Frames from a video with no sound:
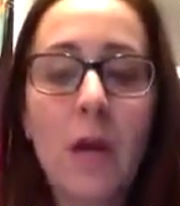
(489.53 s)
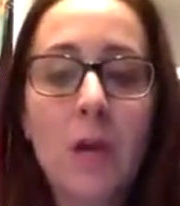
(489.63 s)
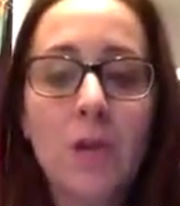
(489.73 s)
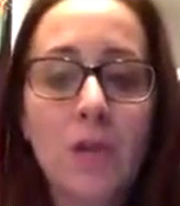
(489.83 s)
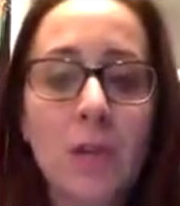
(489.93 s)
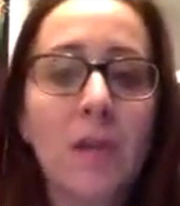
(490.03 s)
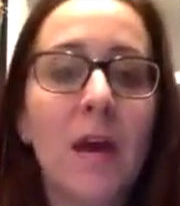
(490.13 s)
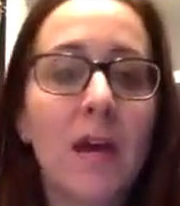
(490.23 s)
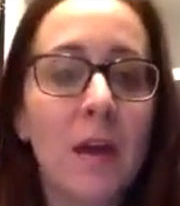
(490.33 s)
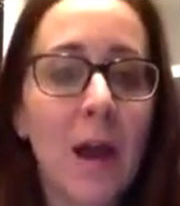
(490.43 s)
She
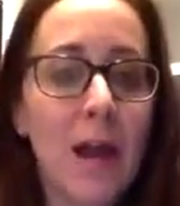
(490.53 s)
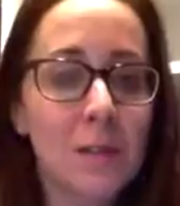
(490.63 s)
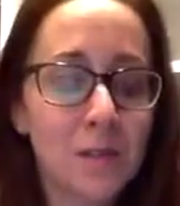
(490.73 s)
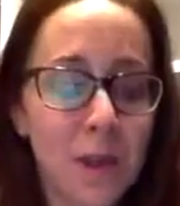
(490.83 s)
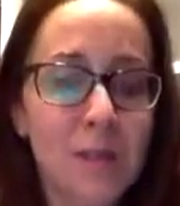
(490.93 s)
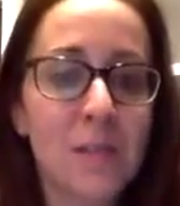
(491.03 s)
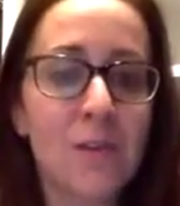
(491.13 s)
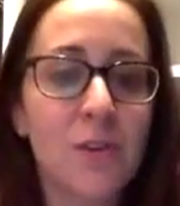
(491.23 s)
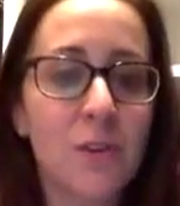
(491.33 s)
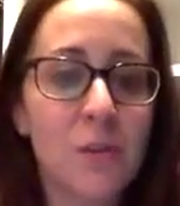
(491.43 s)
then got defensive
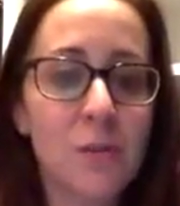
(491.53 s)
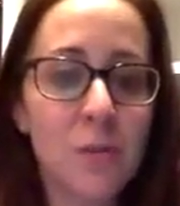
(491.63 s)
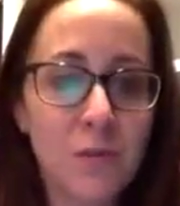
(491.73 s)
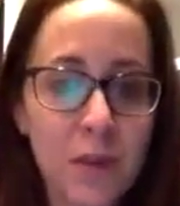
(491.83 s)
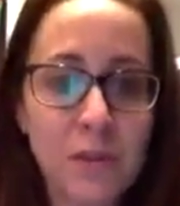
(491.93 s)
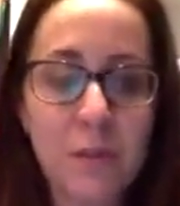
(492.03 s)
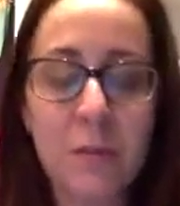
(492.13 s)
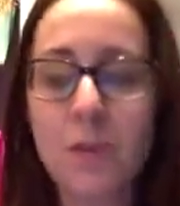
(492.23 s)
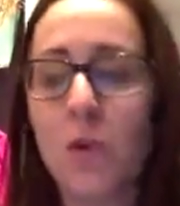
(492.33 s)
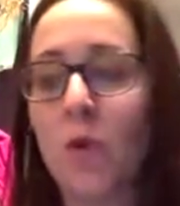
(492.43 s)
and turned into a
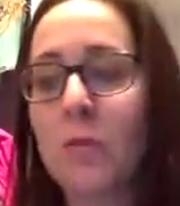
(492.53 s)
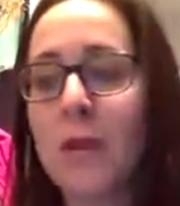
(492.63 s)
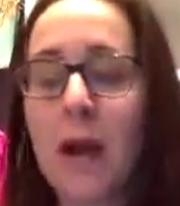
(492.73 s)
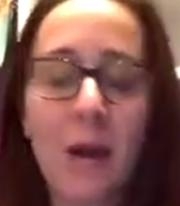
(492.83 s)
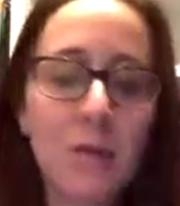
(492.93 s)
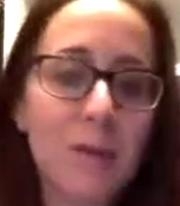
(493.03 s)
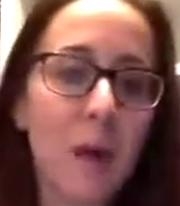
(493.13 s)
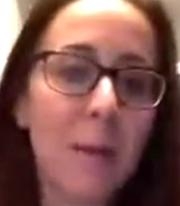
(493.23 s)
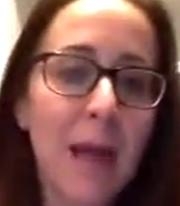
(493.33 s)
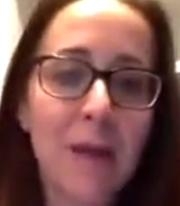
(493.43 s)
victim and told me I was
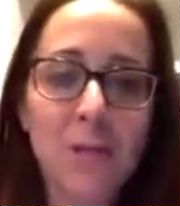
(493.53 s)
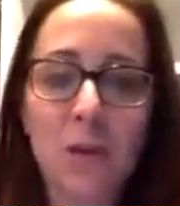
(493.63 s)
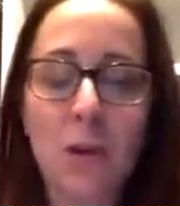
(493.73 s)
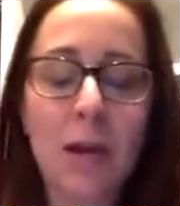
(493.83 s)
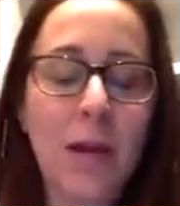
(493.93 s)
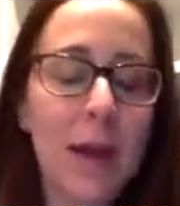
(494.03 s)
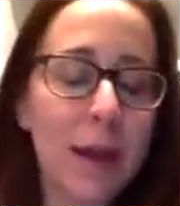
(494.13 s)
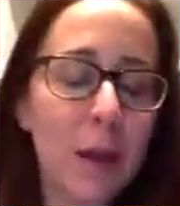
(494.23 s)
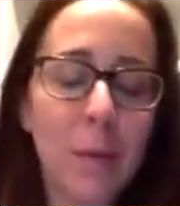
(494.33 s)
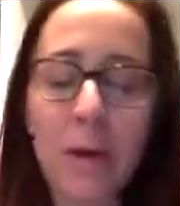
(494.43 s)
coming after her and
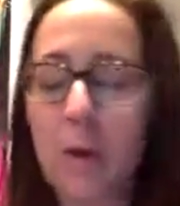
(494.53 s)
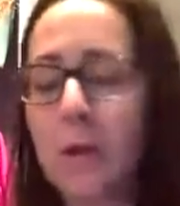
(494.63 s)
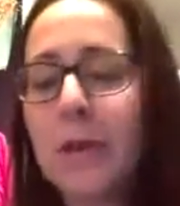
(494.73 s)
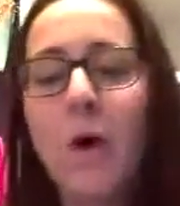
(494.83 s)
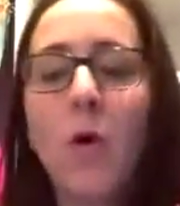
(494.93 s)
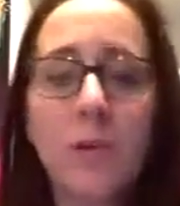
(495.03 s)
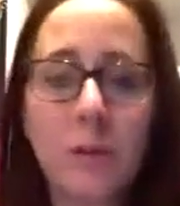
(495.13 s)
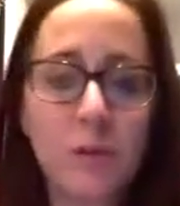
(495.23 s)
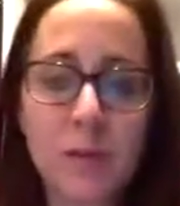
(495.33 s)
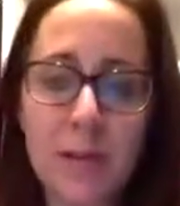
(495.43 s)
ganging up on her. The whole thing
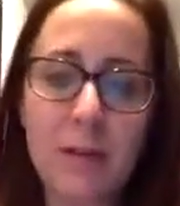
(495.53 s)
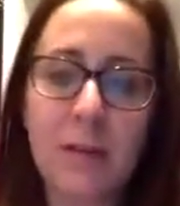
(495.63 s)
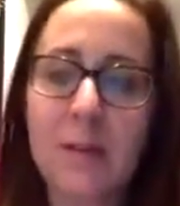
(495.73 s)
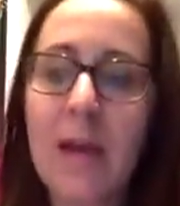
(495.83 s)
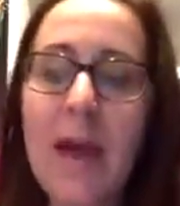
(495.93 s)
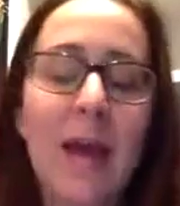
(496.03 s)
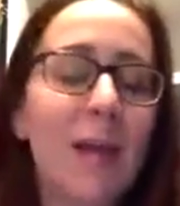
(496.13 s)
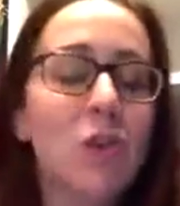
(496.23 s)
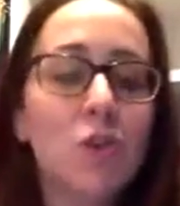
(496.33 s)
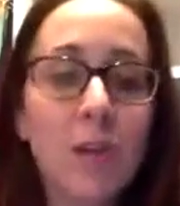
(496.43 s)
was ridiculous. And
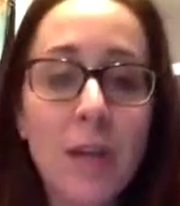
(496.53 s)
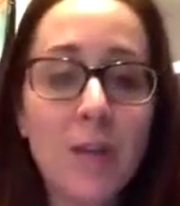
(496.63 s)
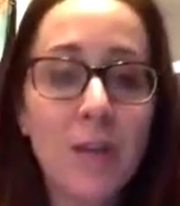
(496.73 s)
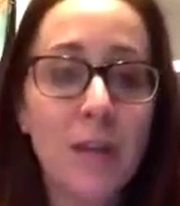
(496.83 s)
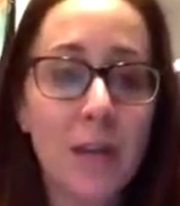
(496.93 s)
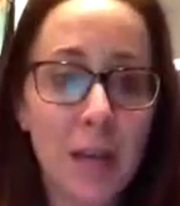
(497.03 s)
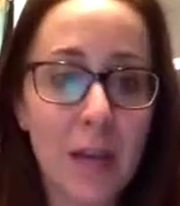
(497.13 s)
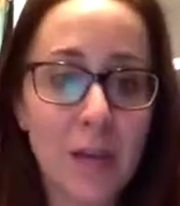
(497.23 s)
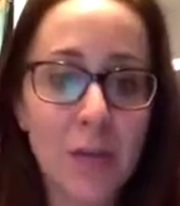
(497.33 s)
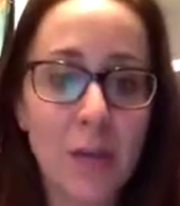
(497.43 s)
I shouldn't have even
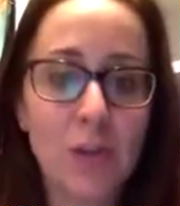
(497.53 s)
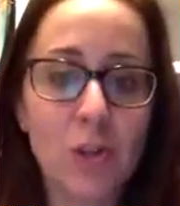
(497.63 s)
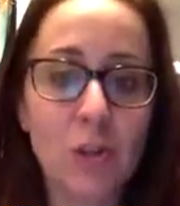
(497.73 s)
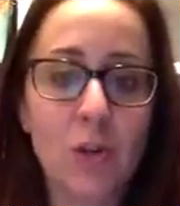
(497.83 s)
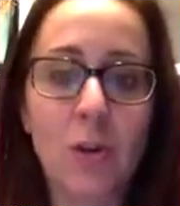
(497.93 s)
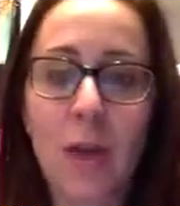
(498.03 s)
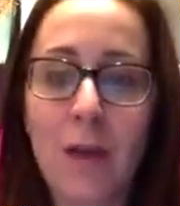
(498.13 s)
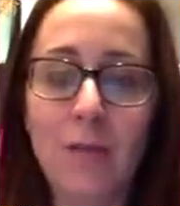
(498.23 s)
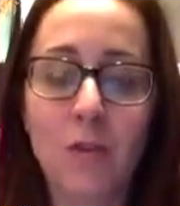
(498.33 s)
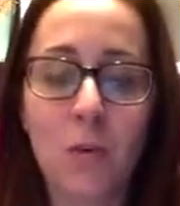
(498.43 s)
engaged. I should learn
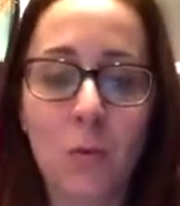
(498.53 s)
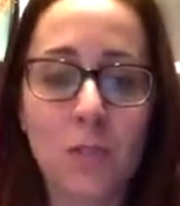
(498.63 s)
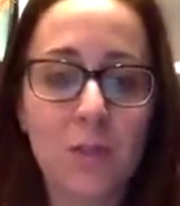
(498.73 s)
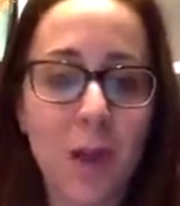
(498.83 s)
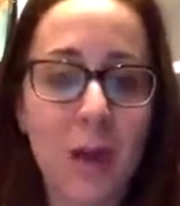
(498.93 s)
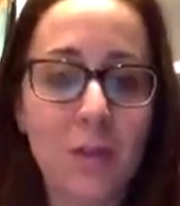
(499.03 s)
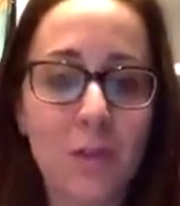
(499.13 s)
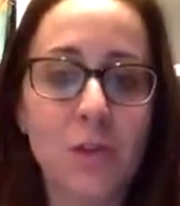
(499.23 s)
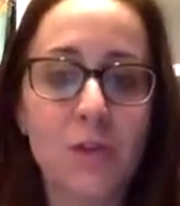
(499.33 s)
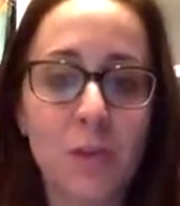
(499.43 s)
after almost 5
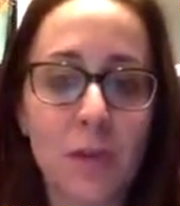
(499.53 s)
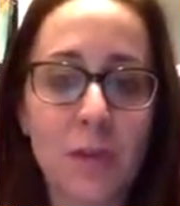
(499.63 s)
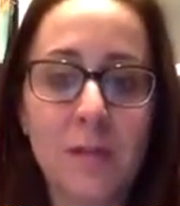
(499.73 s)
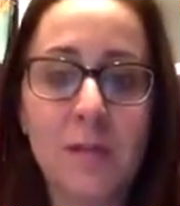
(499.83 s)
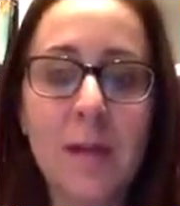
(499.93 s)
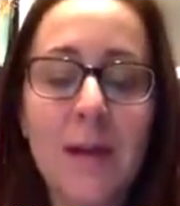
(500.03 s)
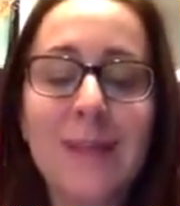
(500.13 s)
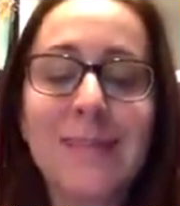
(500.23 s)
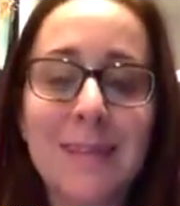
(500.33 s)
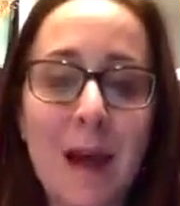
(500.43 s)
years of doing this
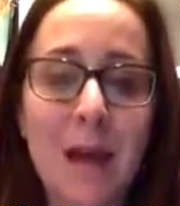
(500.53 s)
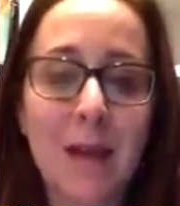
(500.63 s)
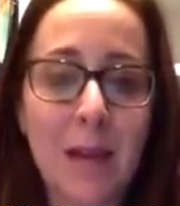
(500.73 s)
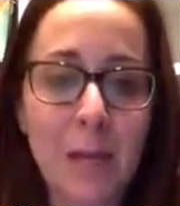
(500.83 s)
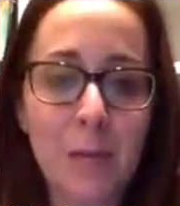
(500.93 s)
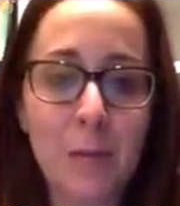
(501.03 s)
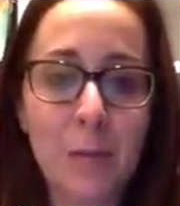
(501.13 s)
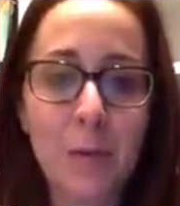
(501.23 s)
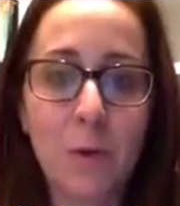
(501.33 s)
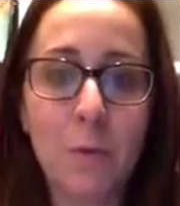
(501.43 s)
to not engage with
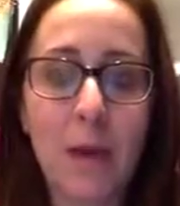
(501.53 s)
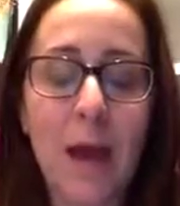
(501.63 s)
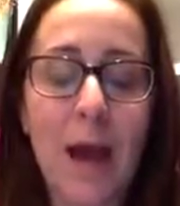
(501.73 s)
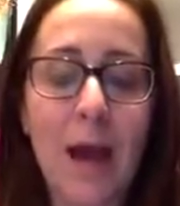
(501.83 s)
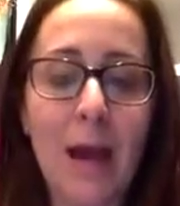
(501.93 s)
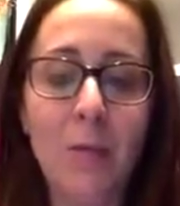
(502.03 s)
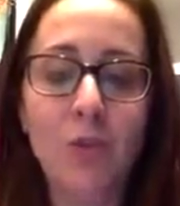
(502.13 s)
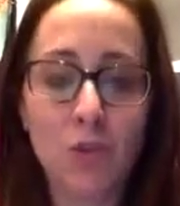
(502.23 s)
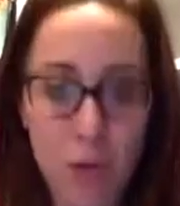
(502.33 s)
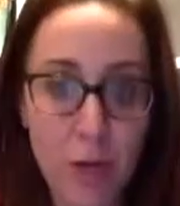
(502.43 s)
people, but I
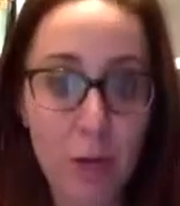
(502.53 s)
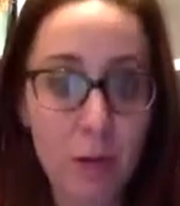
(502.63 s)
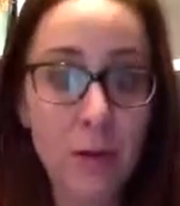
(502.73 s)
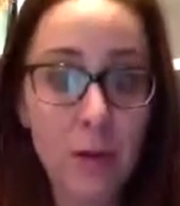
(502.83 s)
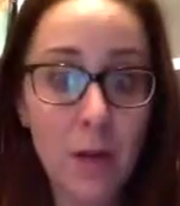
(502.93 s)
was triggered.